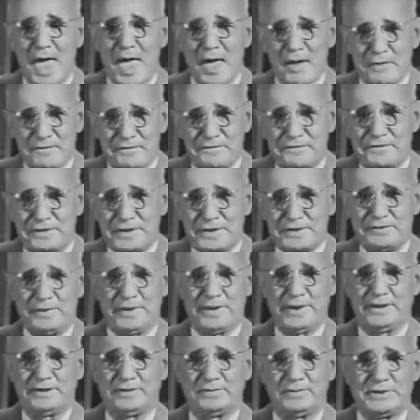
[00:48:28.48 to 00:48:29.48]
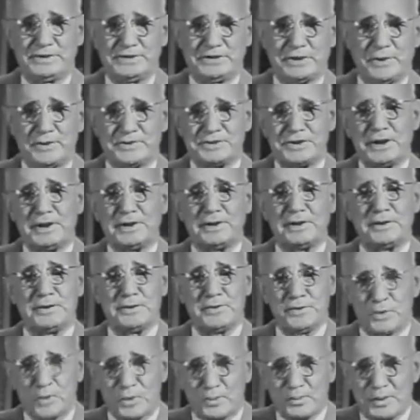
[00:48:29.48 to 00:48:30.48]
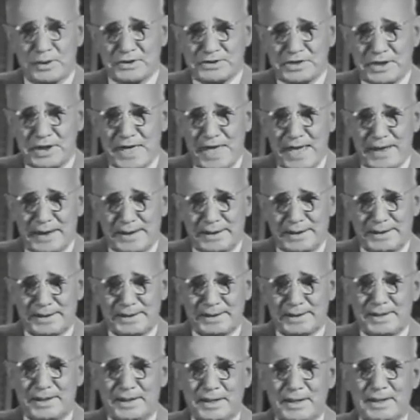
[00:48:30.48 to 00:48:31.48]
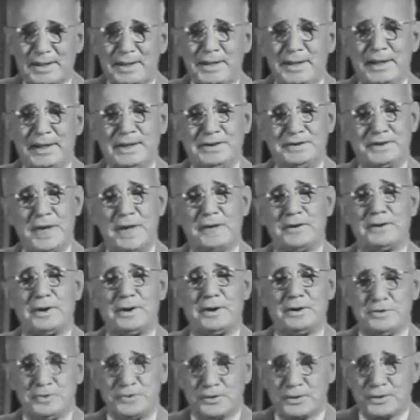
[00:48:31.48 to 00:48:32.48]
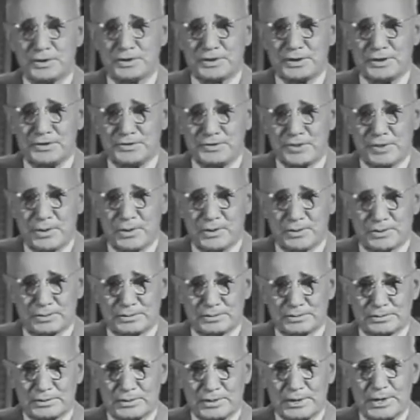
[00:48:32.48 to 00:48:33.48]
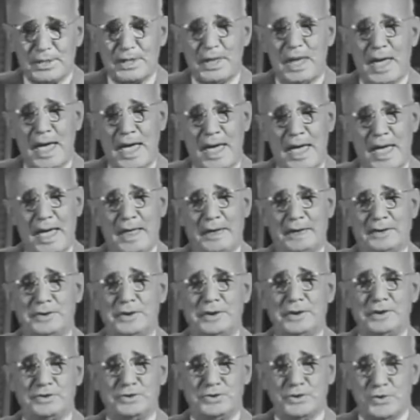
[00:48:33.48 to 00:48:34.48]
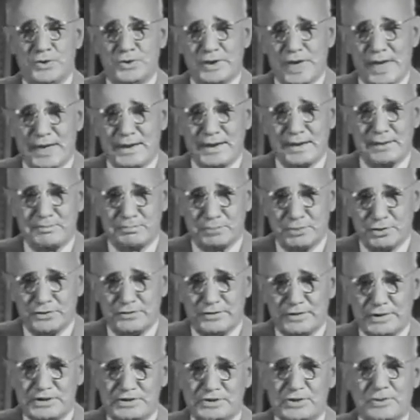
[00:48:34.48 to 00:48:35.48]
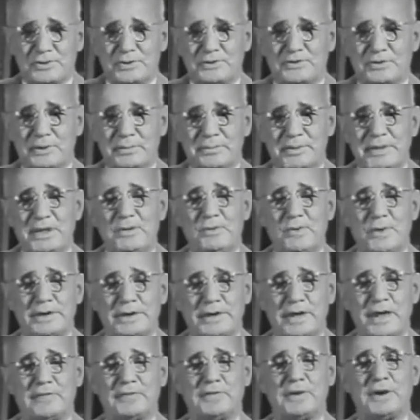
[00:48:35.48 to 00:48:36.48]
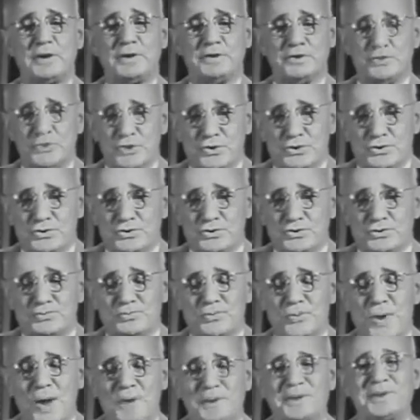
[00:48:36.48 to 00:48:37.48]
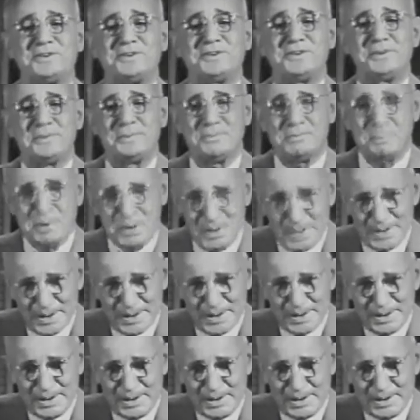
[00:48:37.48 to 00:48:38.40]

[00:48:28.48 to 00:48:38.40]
every trait which goes into your personality is under your control, and you can improve it so it will be whatever you want it to be.